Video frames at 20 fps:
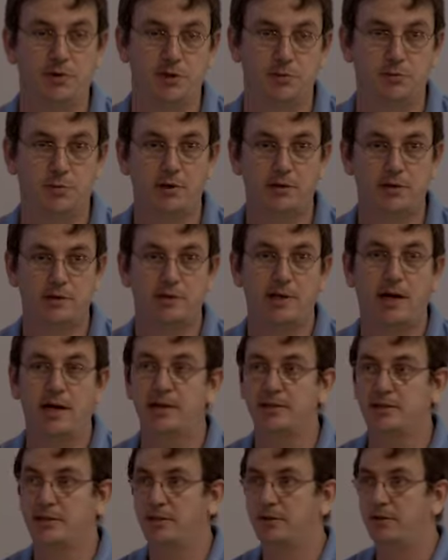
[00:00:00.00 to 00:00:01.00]
the spot
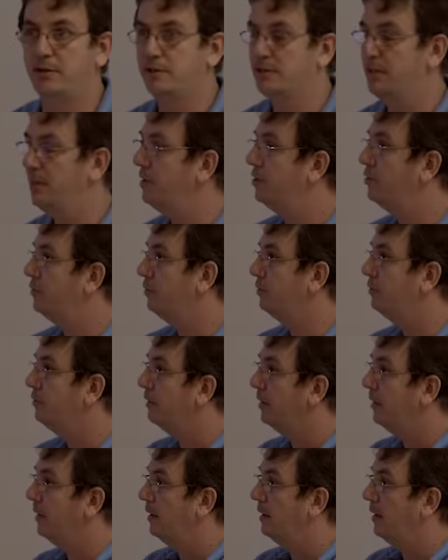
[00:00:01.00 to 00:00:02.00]
size and the C2
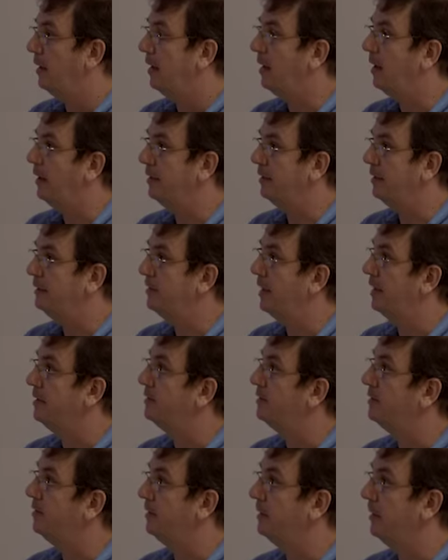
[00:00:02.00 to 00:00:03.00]

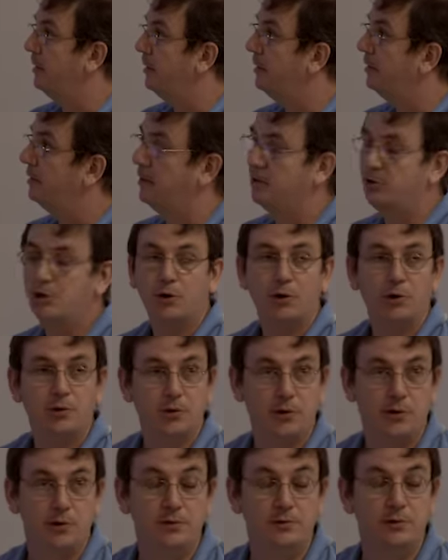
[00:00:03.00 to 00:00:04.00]
intensity that you're going
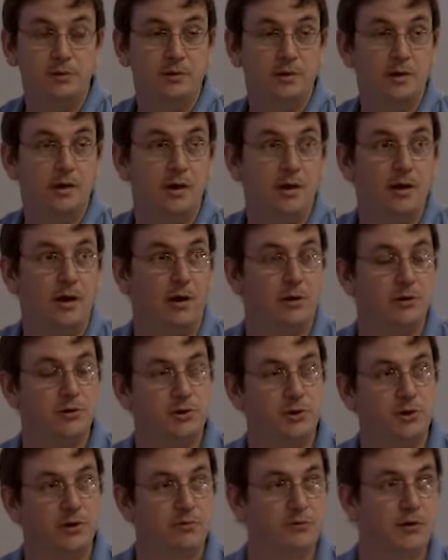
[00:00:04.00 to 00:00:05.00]
to use.
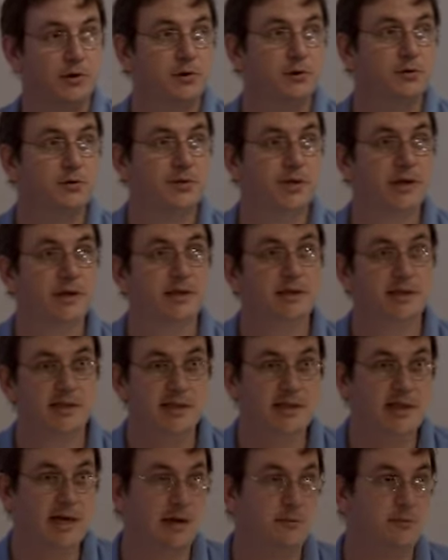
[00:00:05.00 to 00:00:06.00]
Also, if you're using
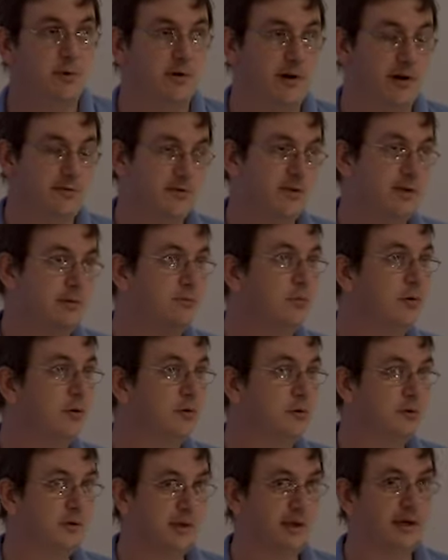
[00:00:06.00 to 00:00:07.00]
TM or FTEM
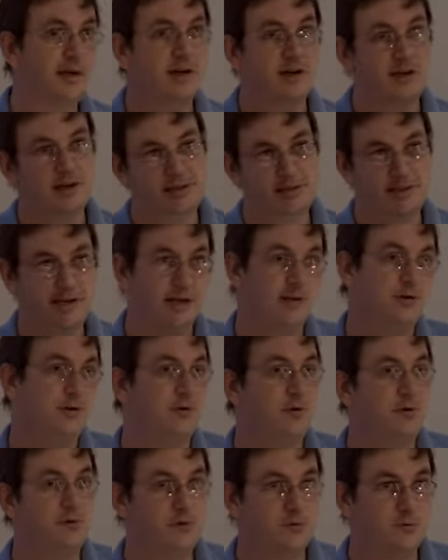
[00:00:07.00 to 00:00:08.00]
mode, stick to
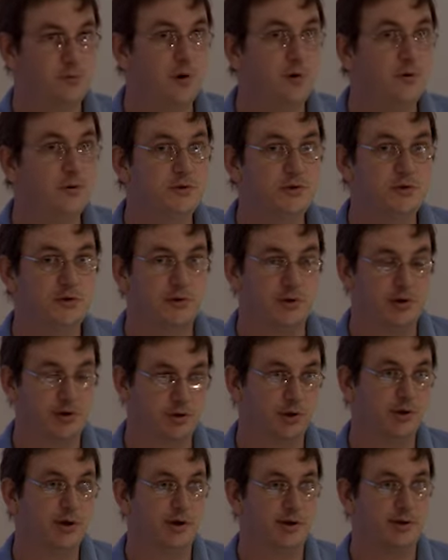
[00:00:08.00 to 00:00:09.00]
those modes so
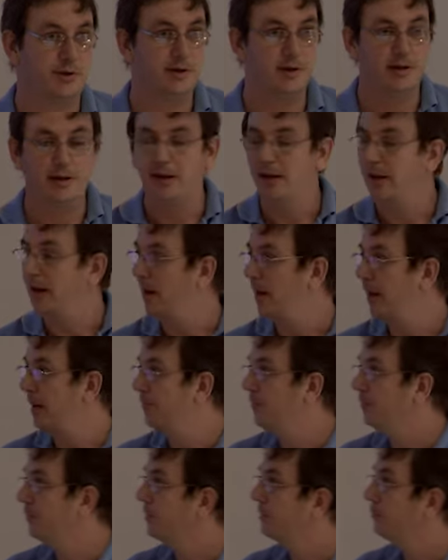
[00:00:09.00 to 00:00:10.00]
that you can,
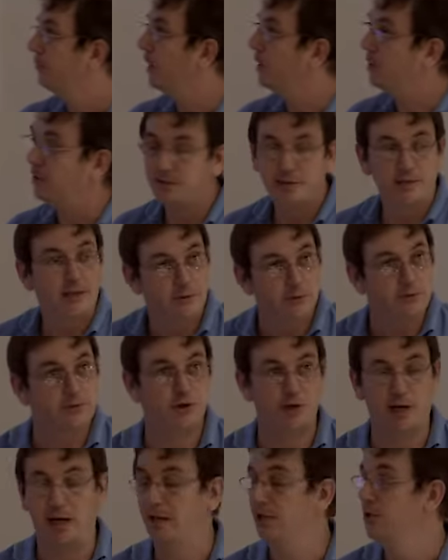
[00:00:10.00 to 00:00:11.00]
because they do
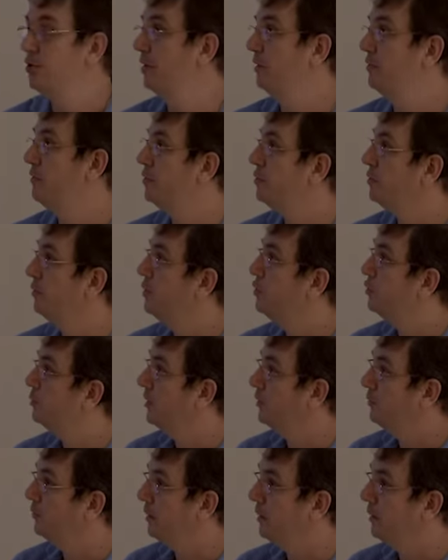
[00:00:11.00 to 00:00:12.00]
change if you switch
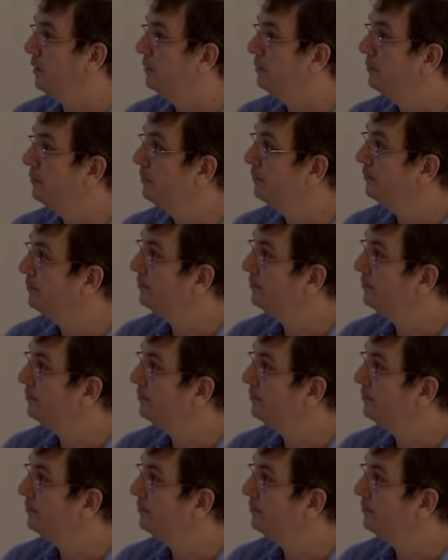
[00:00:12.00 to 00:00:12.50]
between them.